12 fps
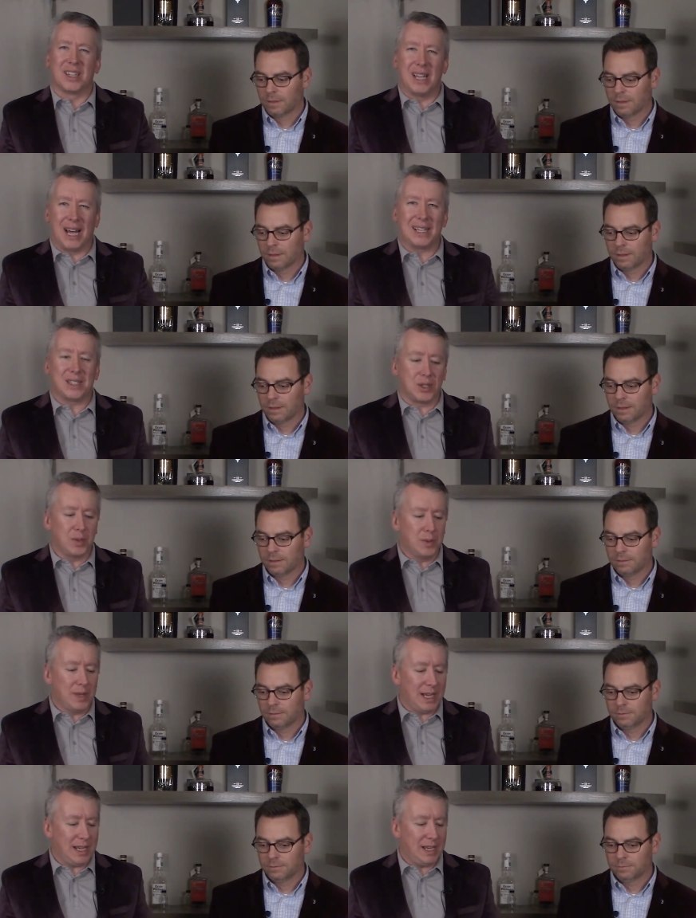Speaker 1: a lot
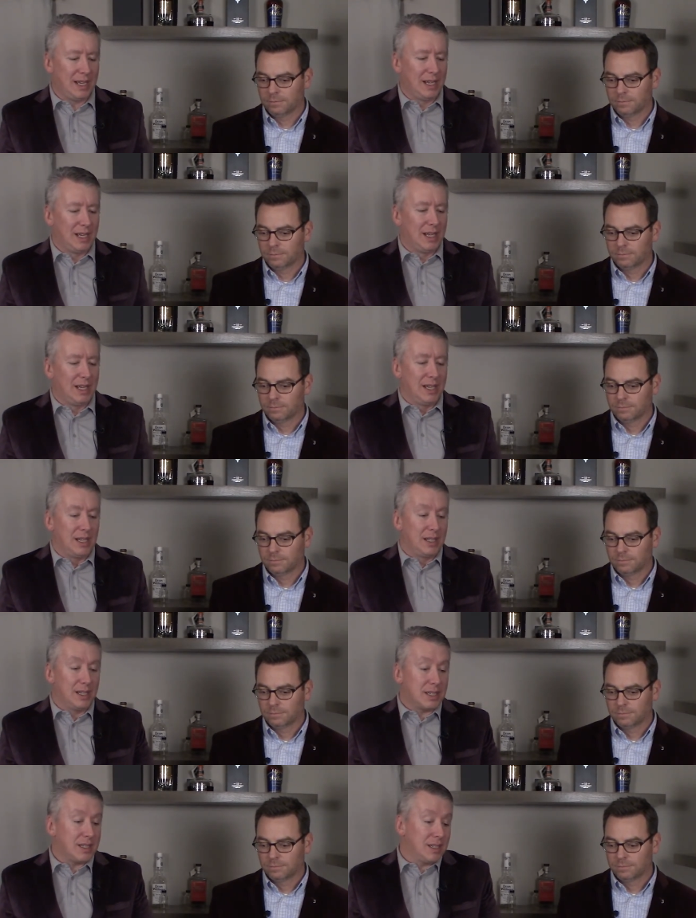to that.
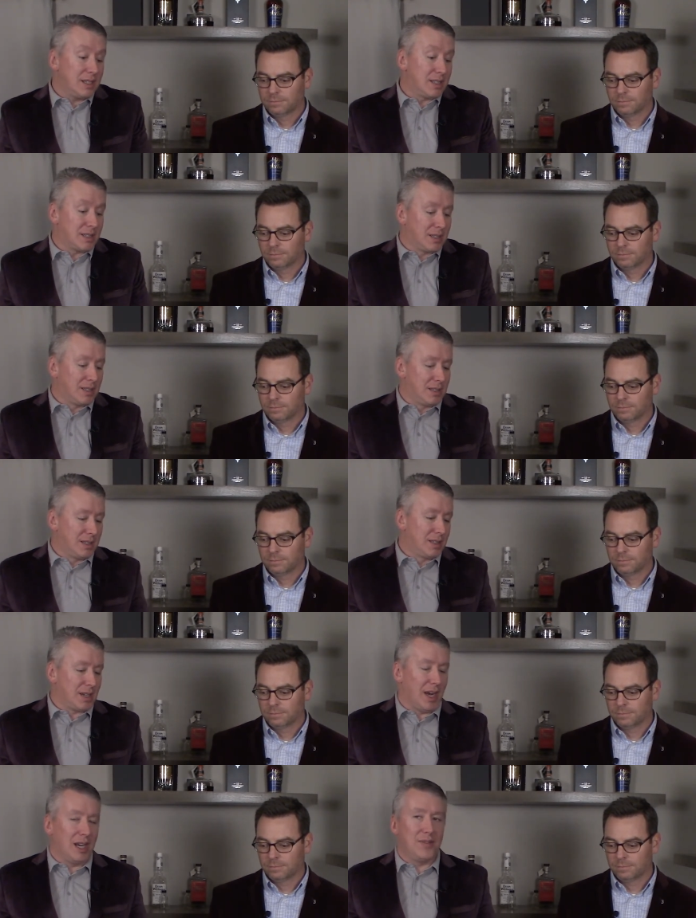This is
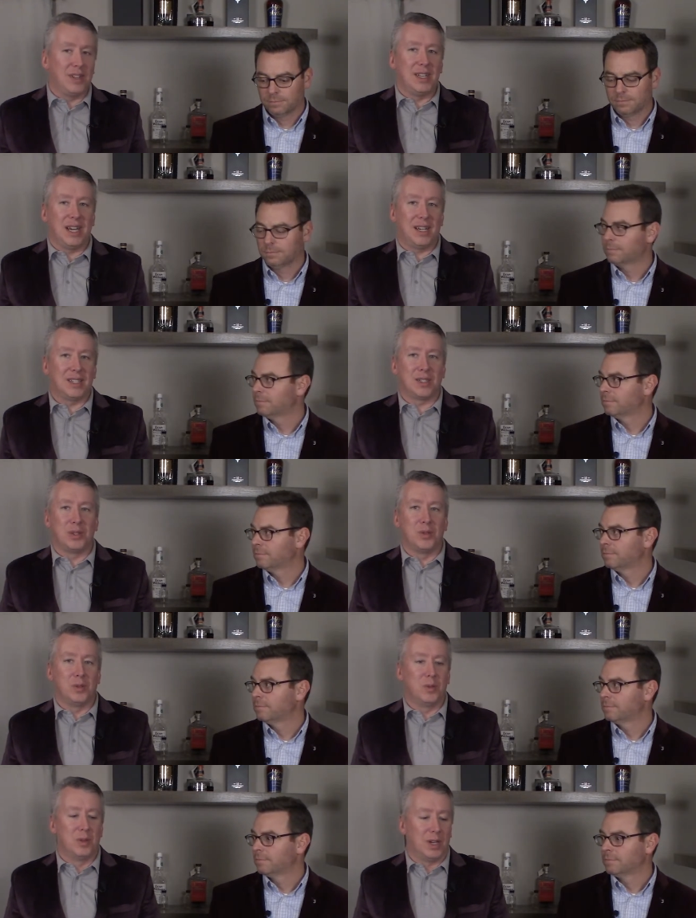kind of a nod
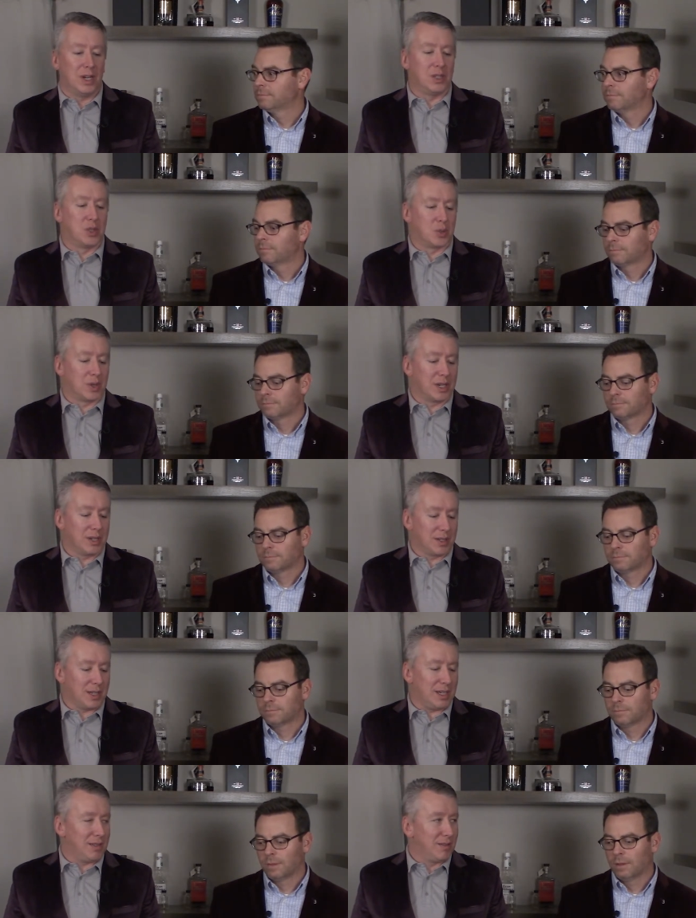to a drink
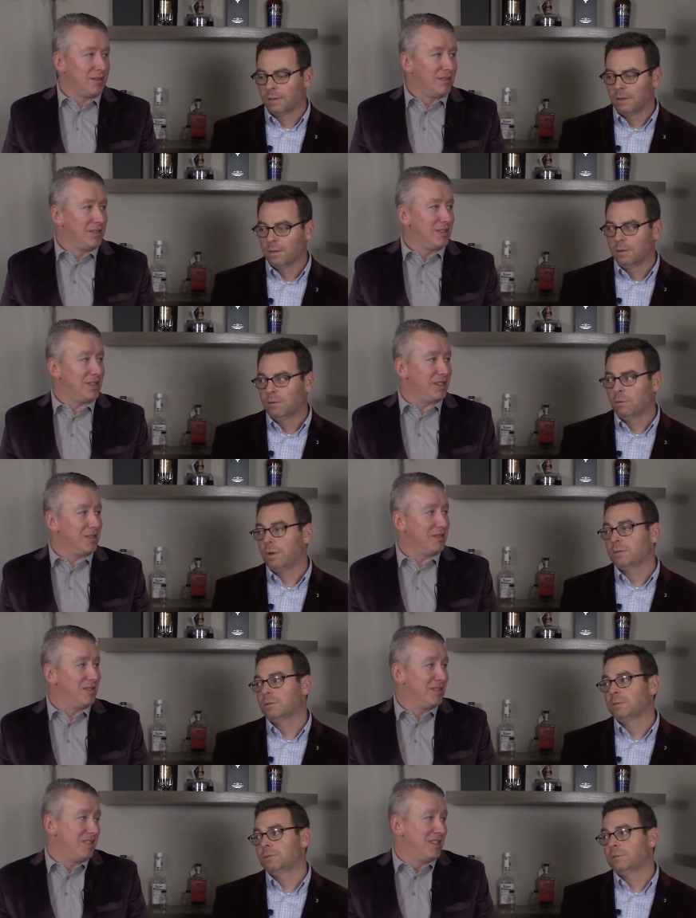that, you know. But
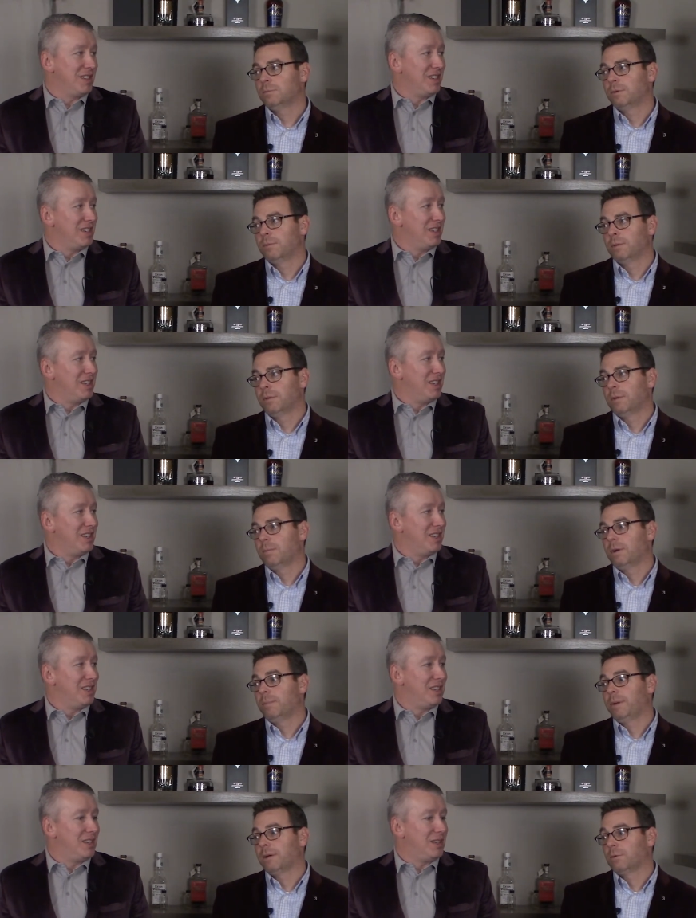also
Speaker 2: a Jim Beam, though, they
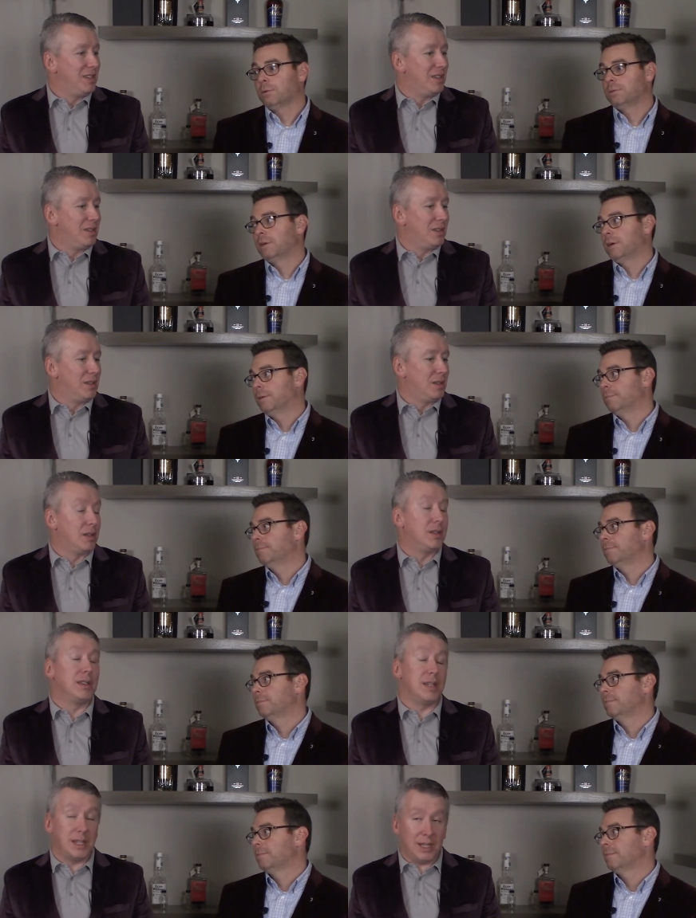brought back Old Tub.
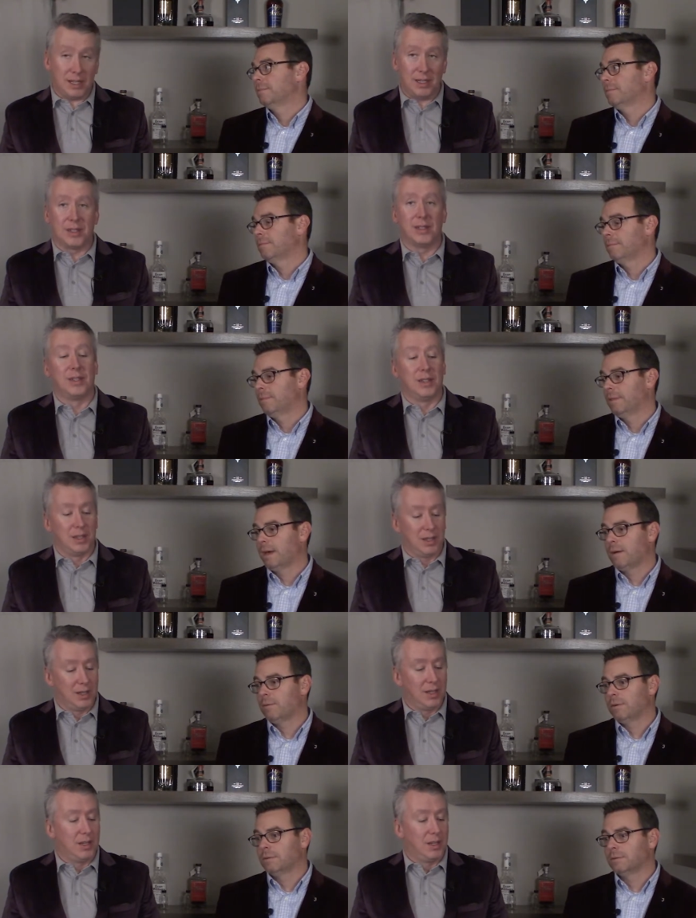They did.
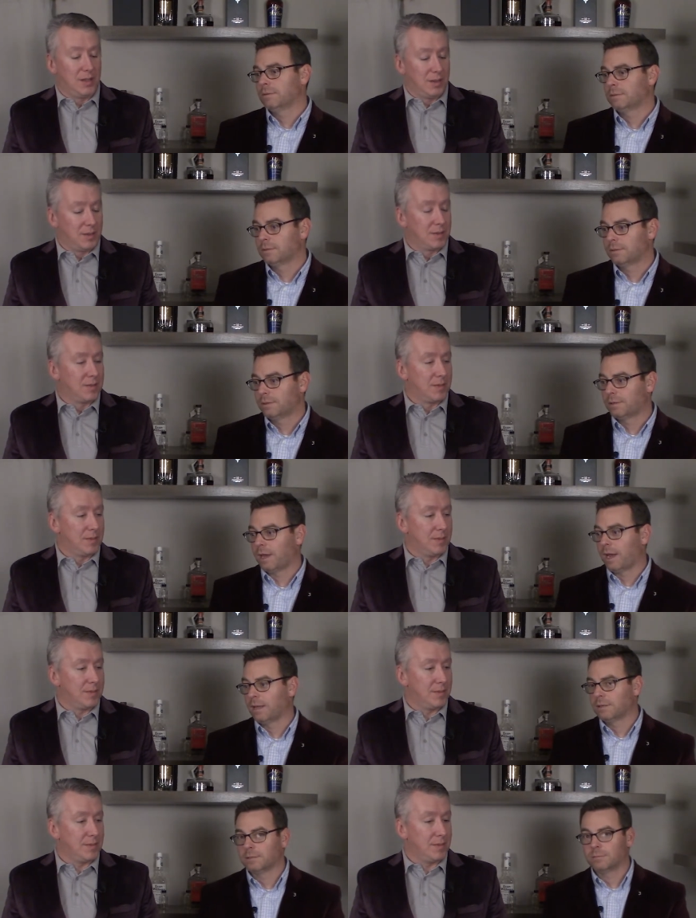That one's
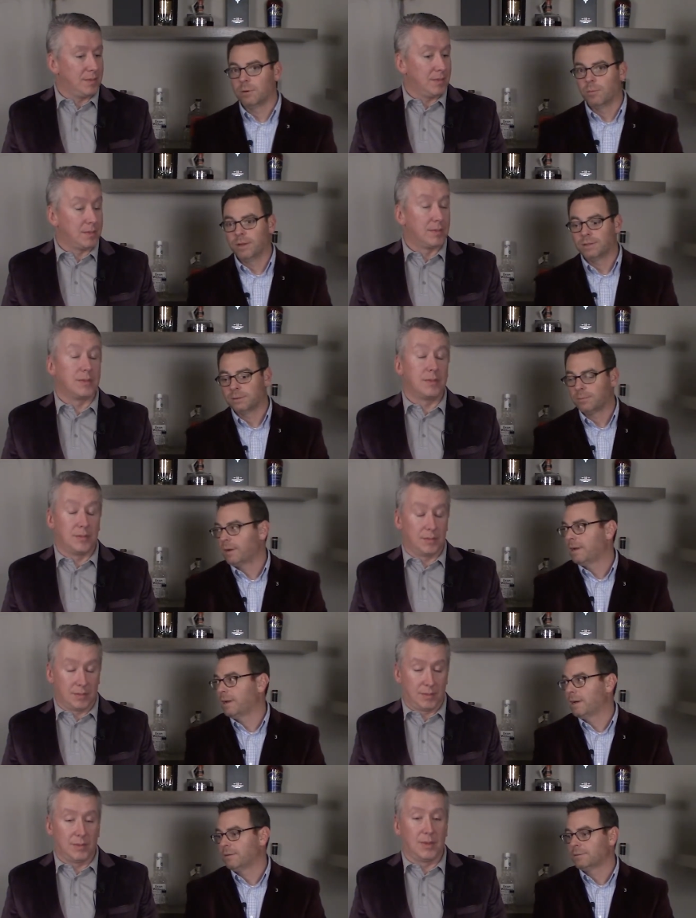gaining some momentum
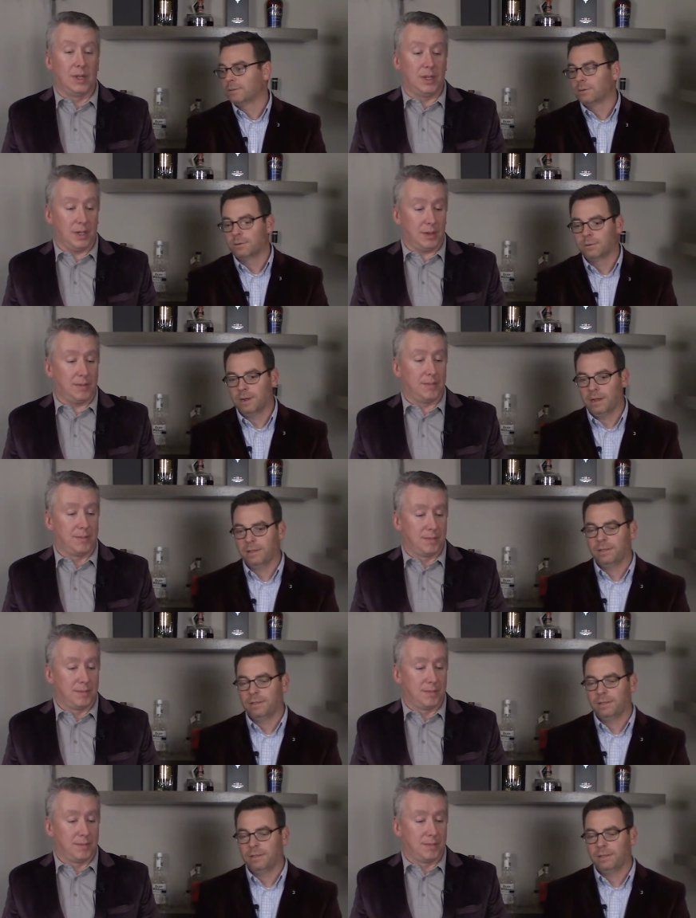right now. So yeah.